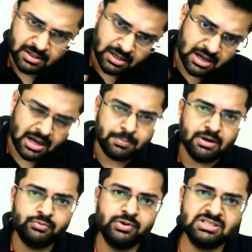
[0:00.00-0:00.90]
a couple
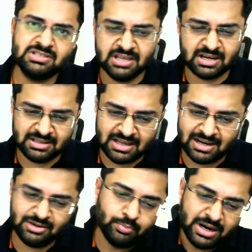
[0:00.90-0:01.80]
of questions here and there
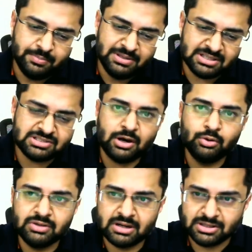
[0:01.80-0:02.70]
and you might be just out
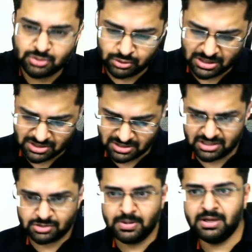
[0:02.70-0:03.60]
of the race so just
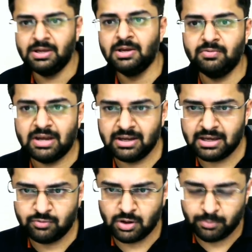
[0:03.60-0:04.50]
just be very
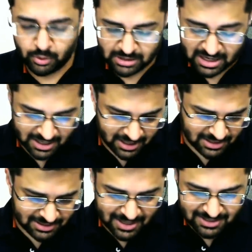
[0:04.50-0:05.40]
careful about that another
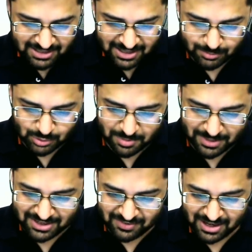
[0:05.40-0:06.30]
thing that comes to my
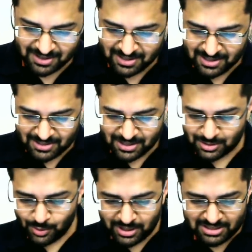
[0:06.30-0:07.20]
mind when i
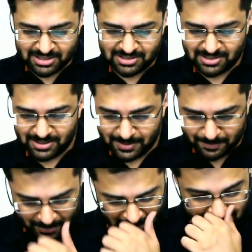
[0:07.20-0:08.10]
just look at this um,
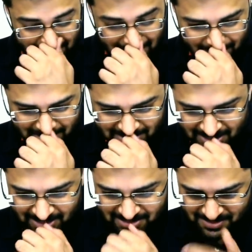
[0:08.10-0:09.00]
anticlimax
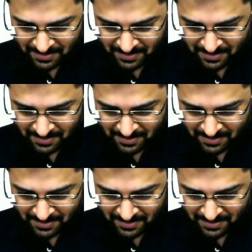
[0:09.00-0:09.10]
thing is